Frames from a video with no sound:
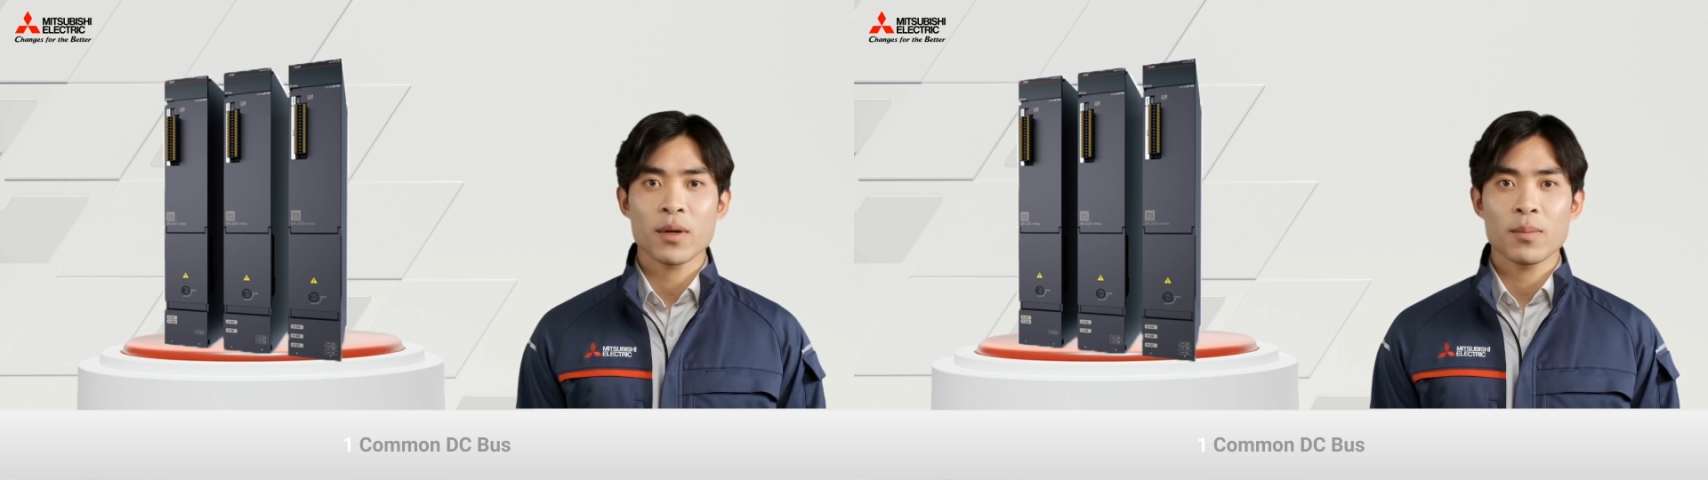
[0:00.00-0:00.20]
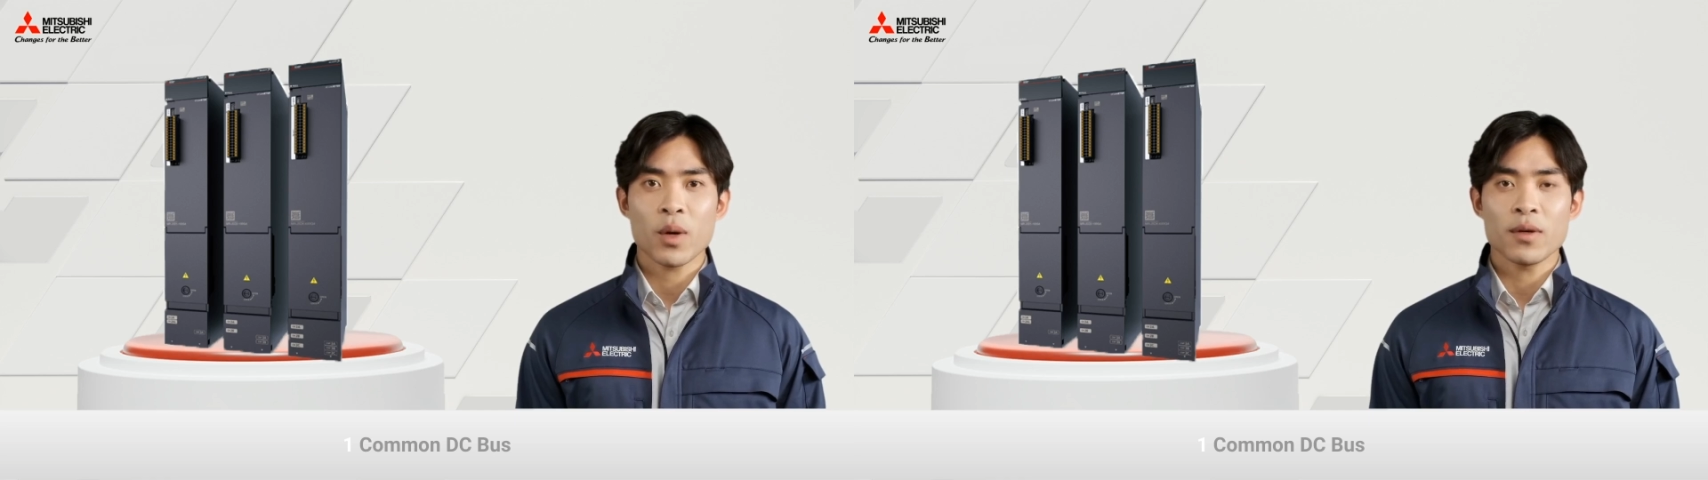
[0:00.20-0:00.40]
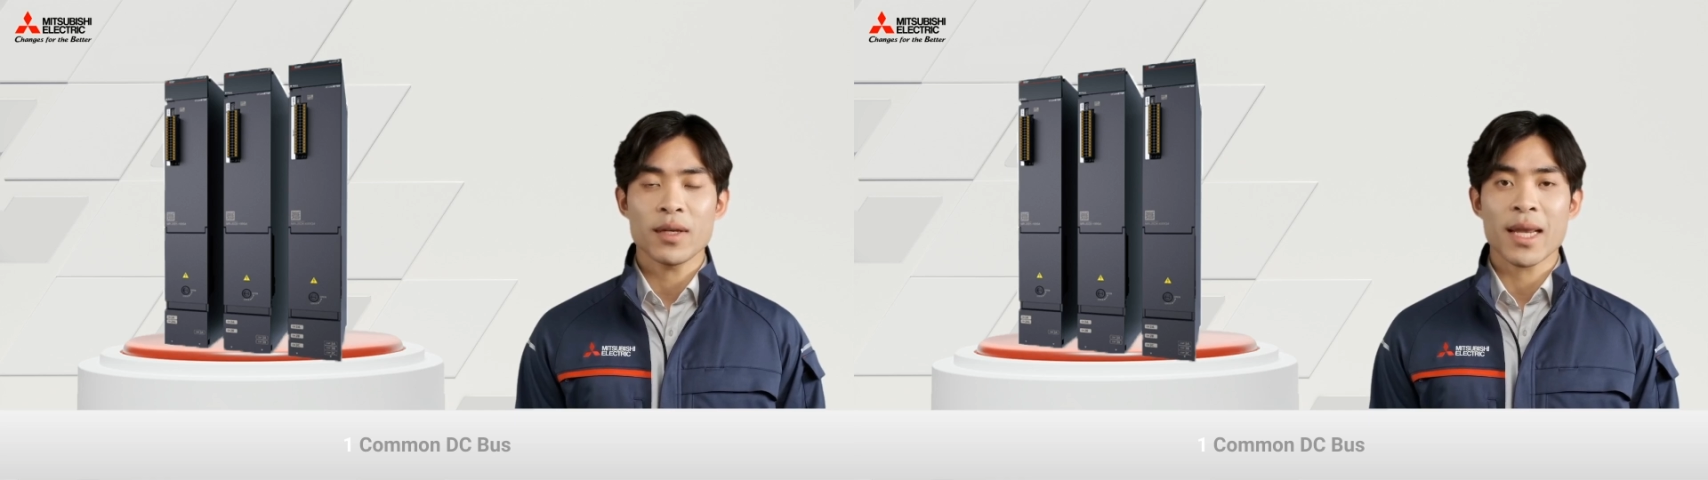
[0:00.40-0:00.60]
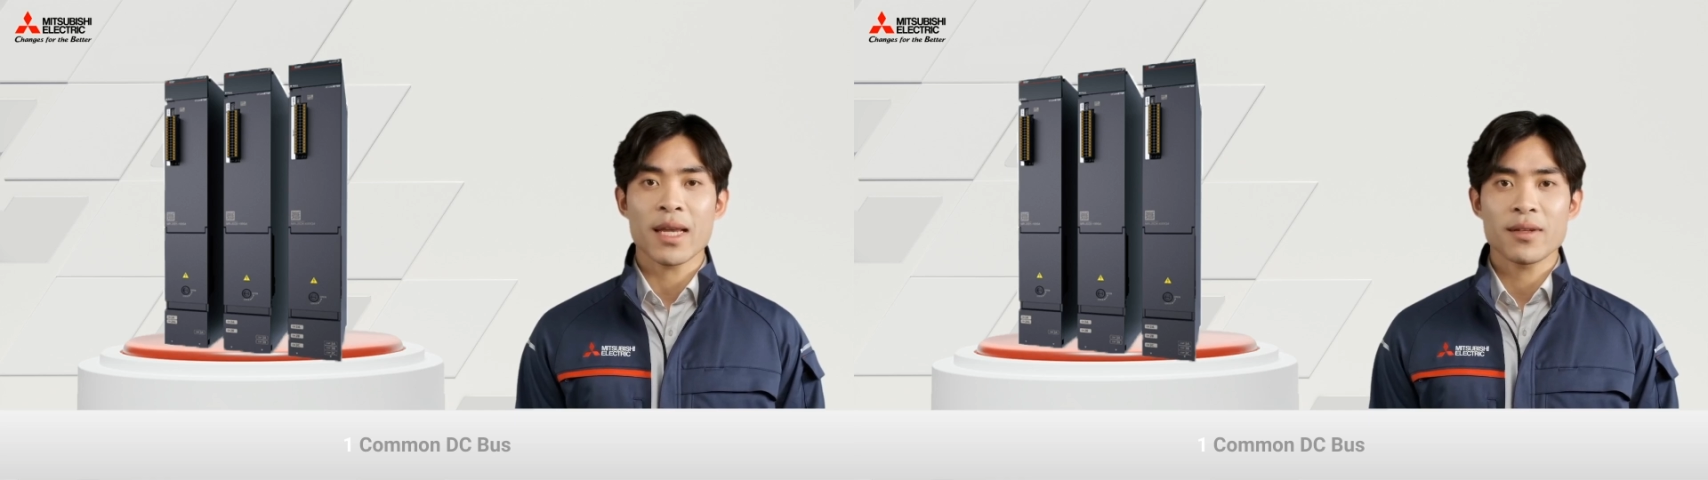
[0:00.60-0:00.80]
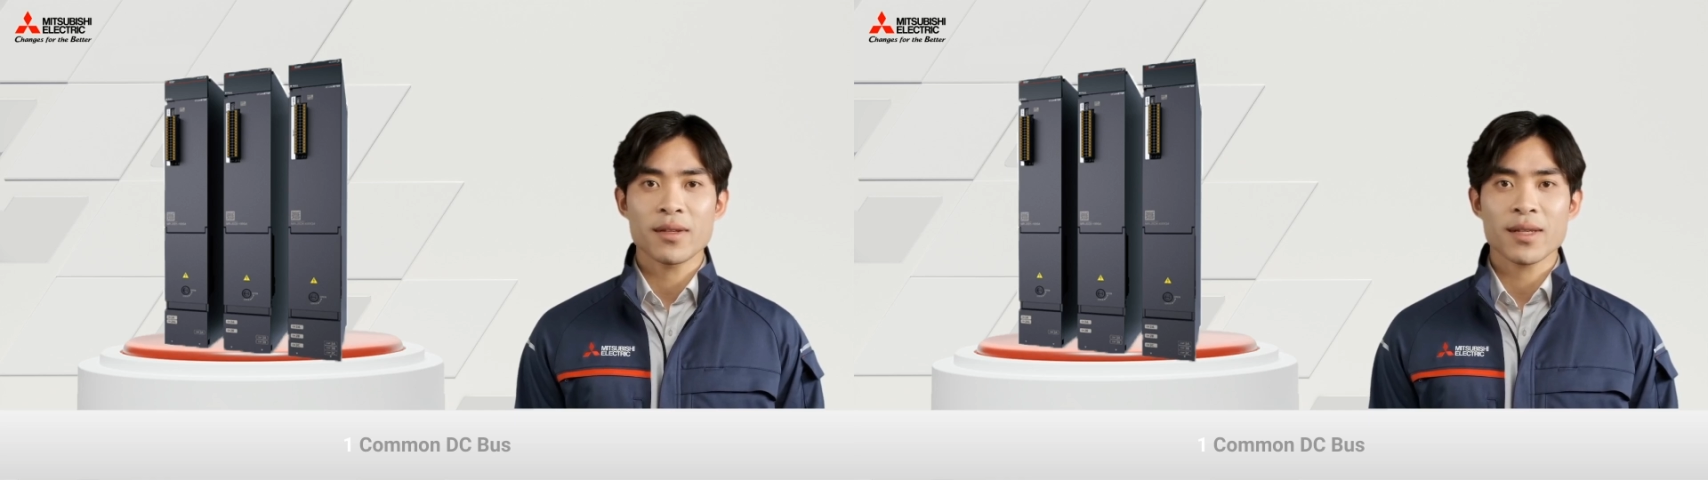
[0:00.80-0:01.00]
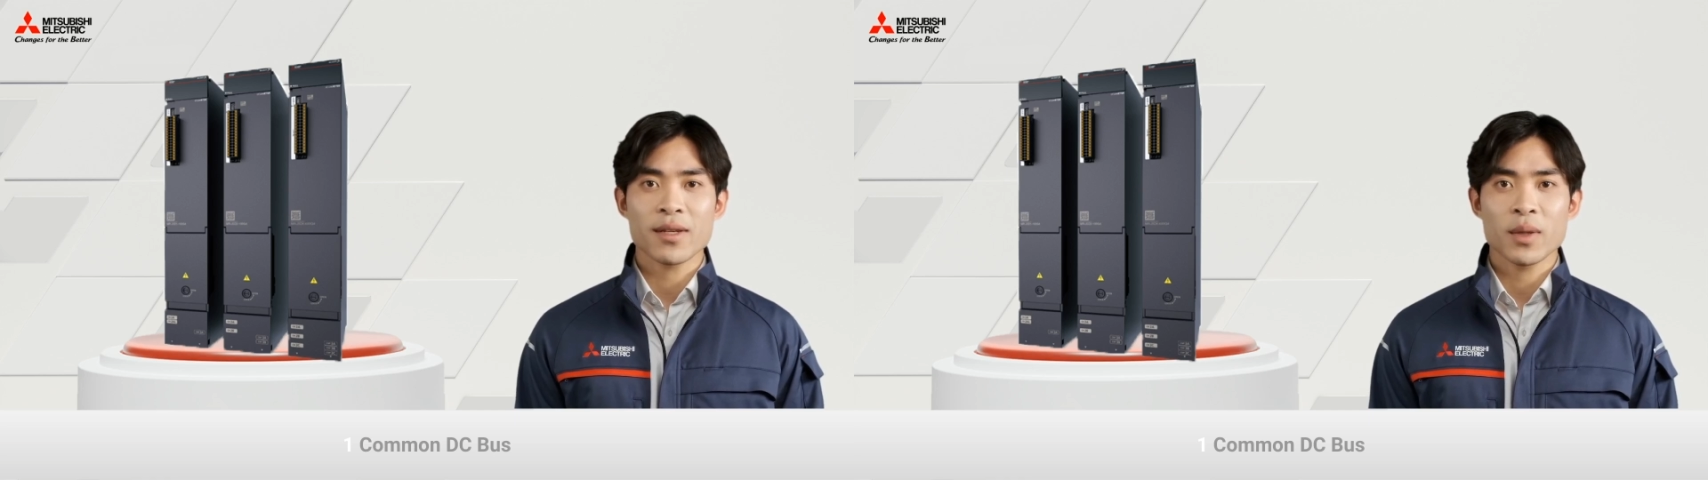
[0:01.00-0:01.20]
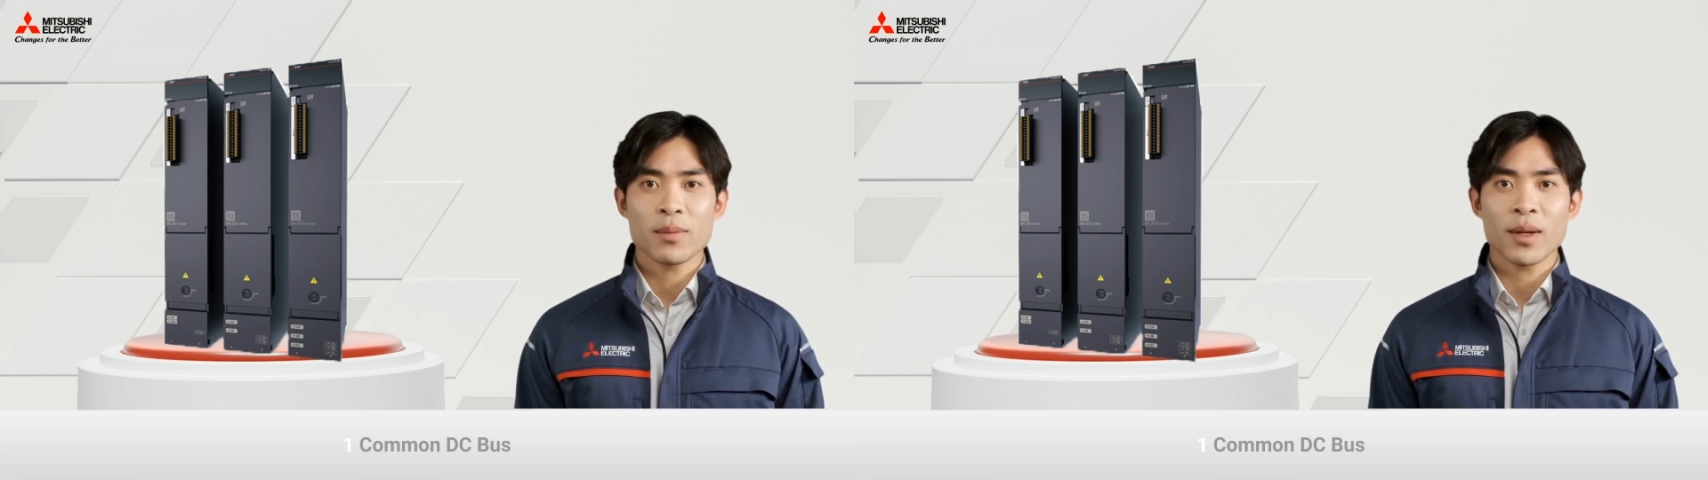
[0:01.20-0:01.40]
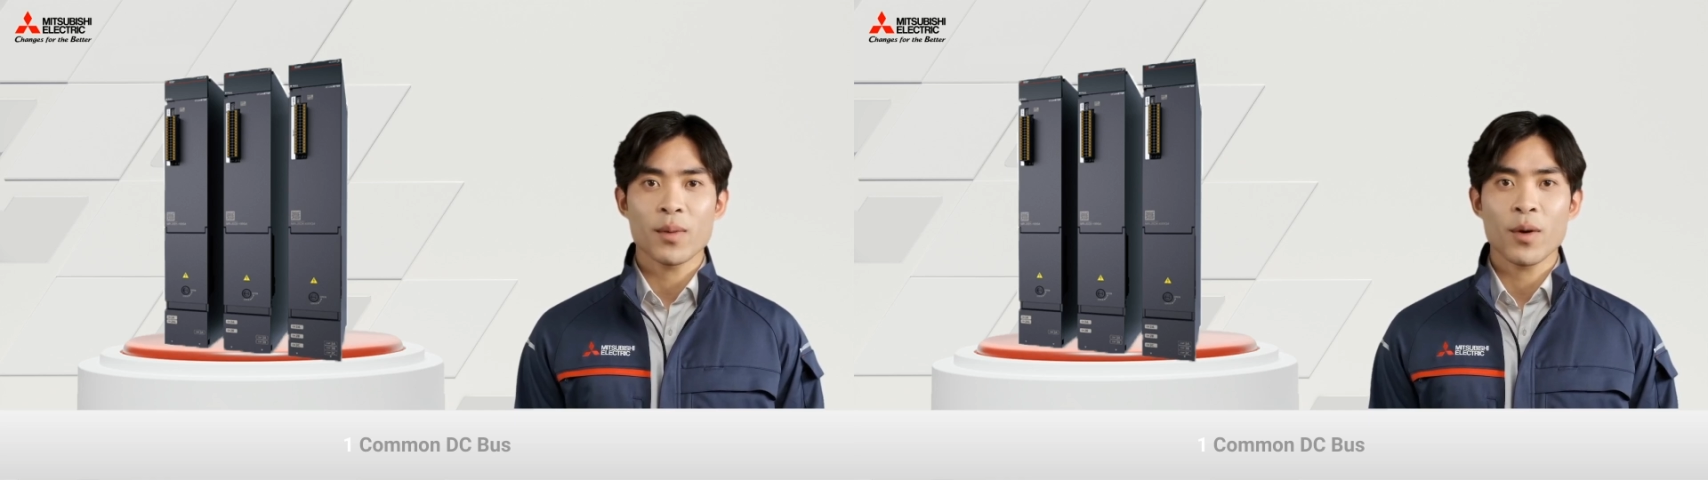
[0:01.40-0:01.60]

with multi-axis systems